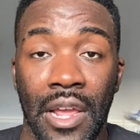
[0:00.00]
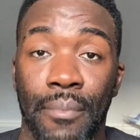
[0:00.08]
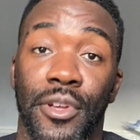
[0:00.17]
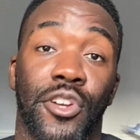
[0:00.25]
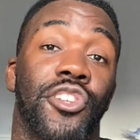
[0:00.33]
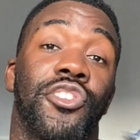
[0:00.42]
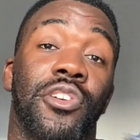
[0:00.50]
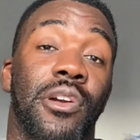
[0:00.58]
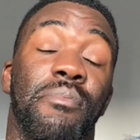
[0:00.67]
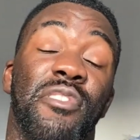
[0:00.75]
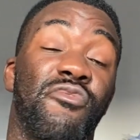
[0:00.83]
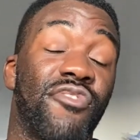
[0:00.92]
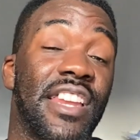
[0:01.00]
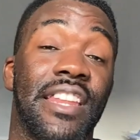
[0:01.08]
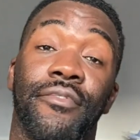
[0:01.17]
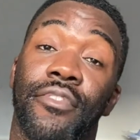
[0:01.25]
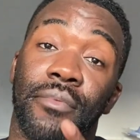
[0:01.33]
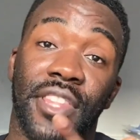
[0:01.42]
Because you can be
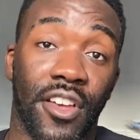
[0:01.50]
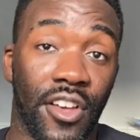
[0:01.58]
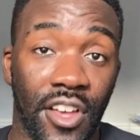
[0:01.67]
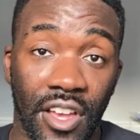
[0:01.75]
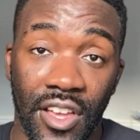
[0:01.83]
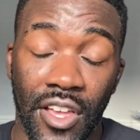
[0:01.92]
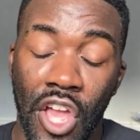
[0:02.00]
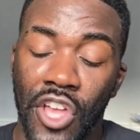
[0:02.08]
reeling from the hurt.